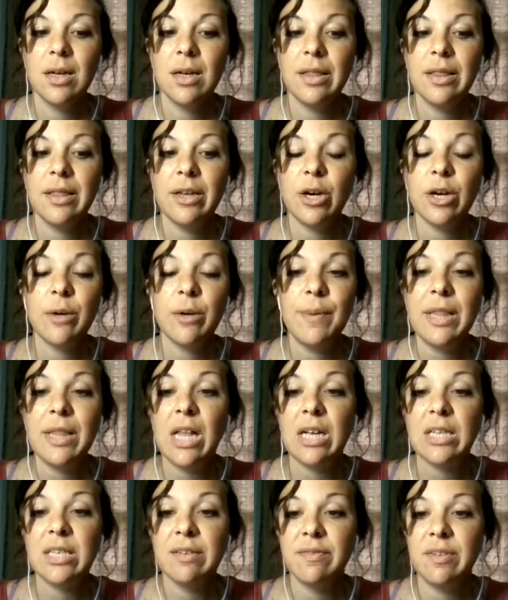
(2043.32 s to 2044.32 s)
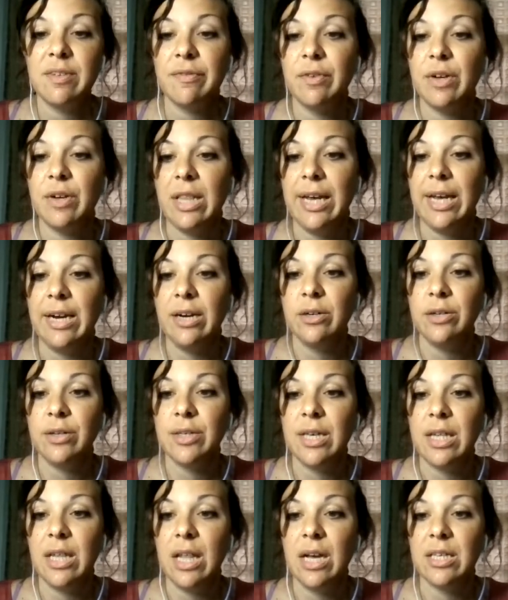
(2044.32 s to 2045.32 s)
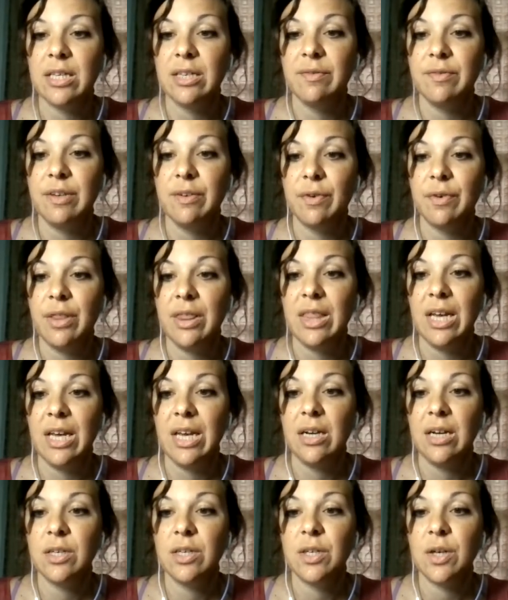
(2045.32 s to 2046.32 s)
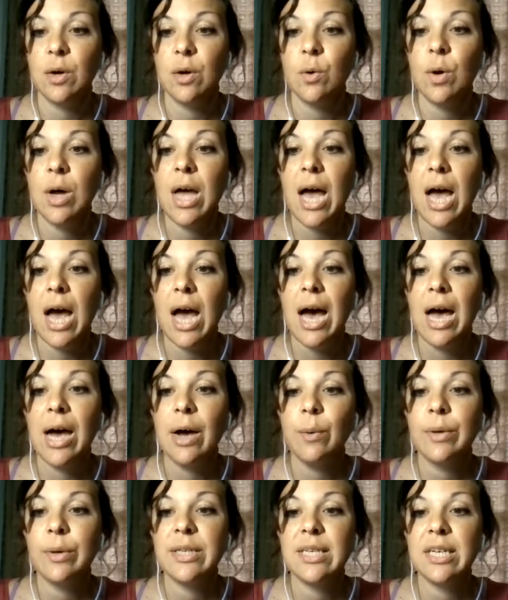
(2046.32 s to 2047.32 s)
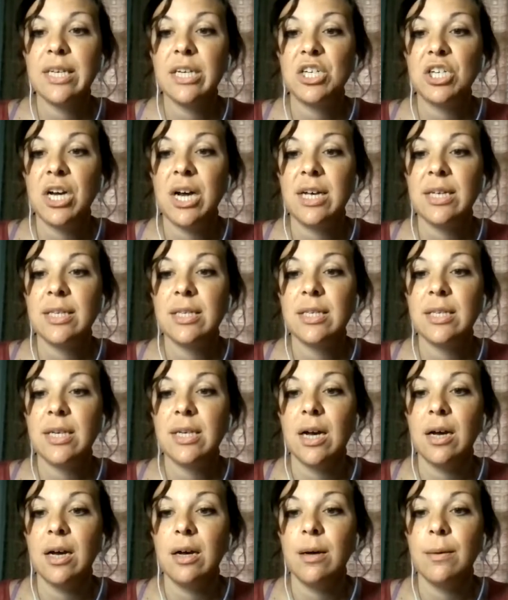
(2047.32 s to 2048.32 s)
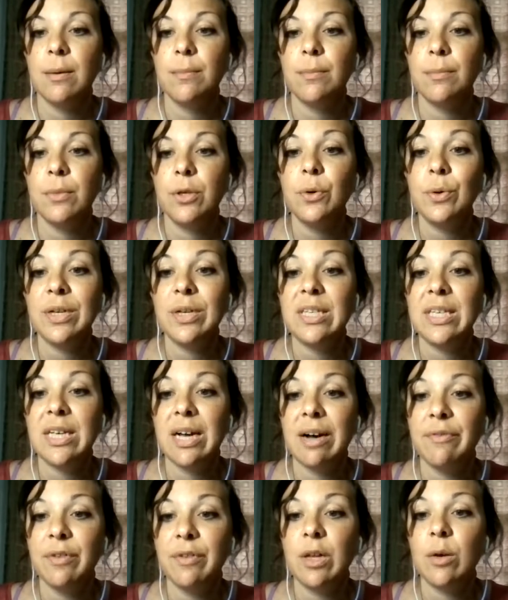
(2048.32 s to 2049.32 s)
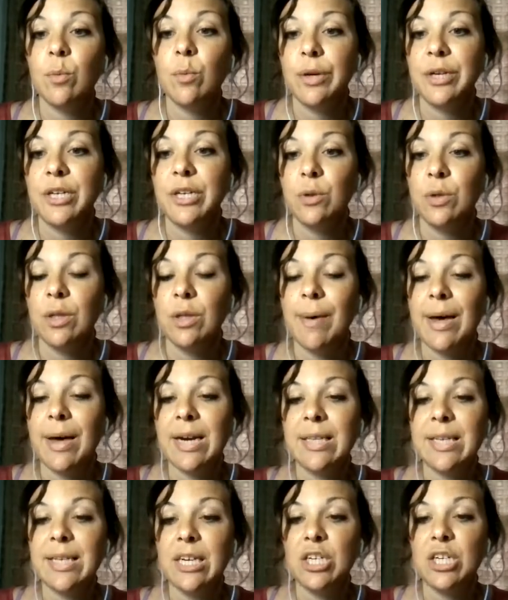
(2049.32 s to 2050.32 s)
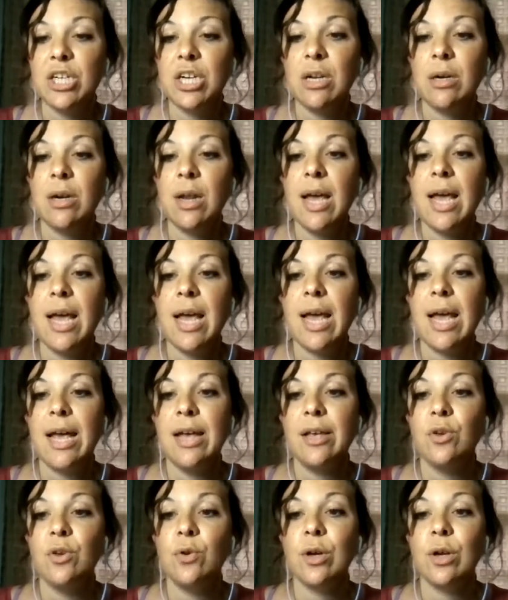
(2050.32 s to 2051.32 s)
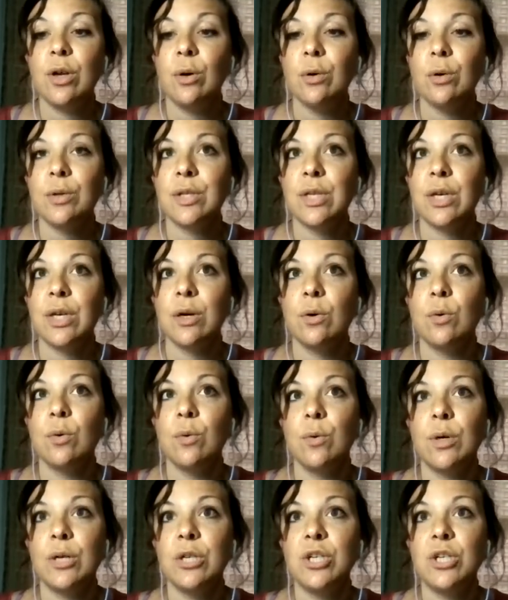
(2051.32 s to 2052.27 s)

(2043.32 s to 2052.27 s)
there could be lots of different layers and lots of different things. So I would suggest you can definitely redo the meditation, and you could also